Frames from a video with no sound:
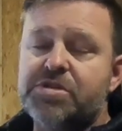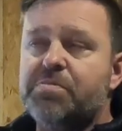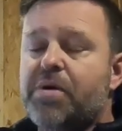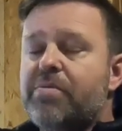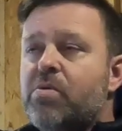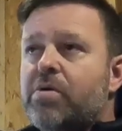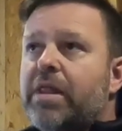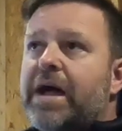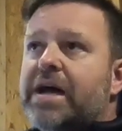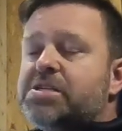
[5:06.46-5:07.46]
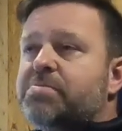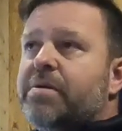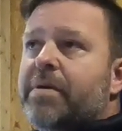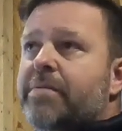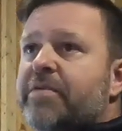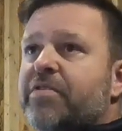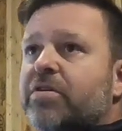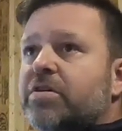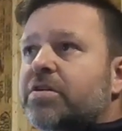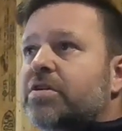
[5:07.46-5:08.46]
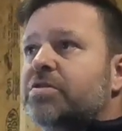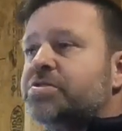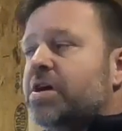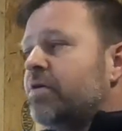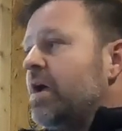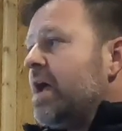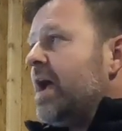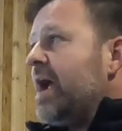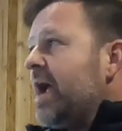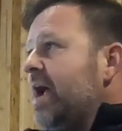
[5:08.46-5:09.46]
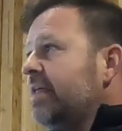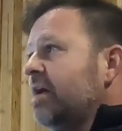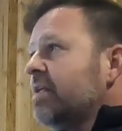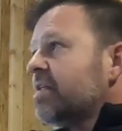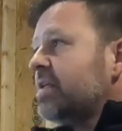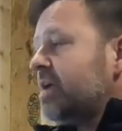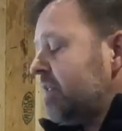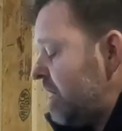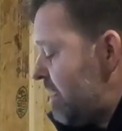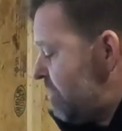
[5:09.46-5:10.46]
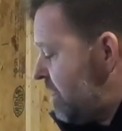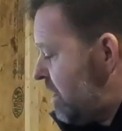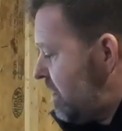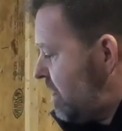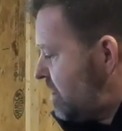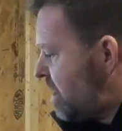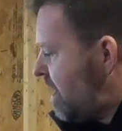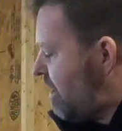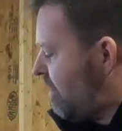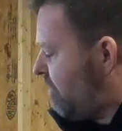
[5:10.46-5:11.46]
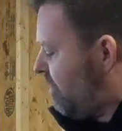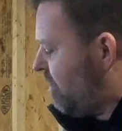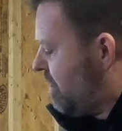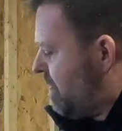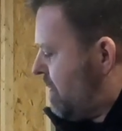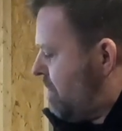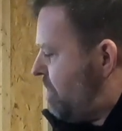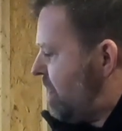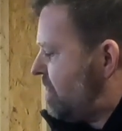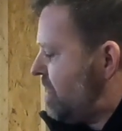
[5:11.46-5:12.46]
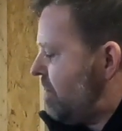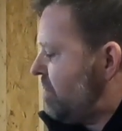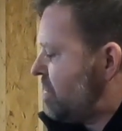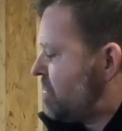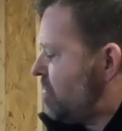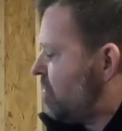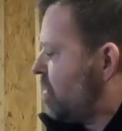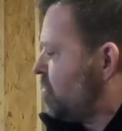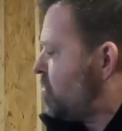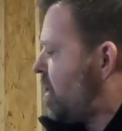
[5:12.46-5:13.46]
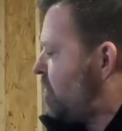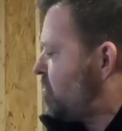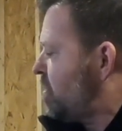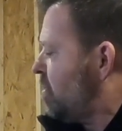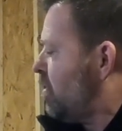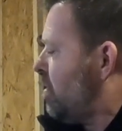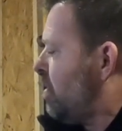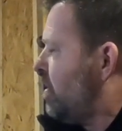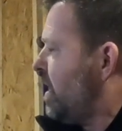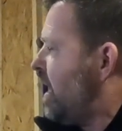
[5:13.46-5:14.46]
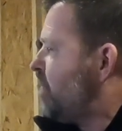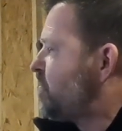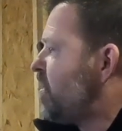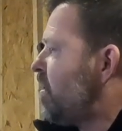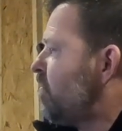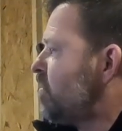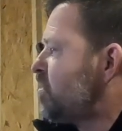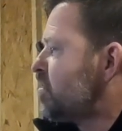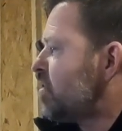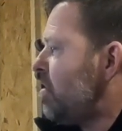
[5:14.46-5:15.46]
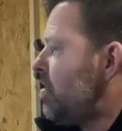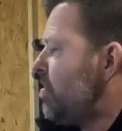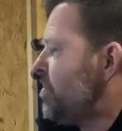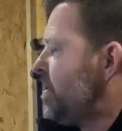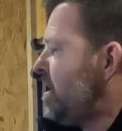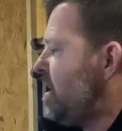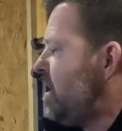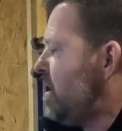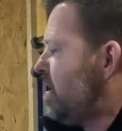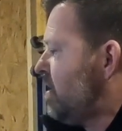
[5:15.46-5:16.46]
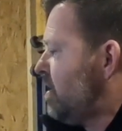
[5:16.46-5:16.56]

which it probably won't last, but it made me feel good to do so. And the other thing that I've done is I've picked up this little contraption on Amazon, which is called the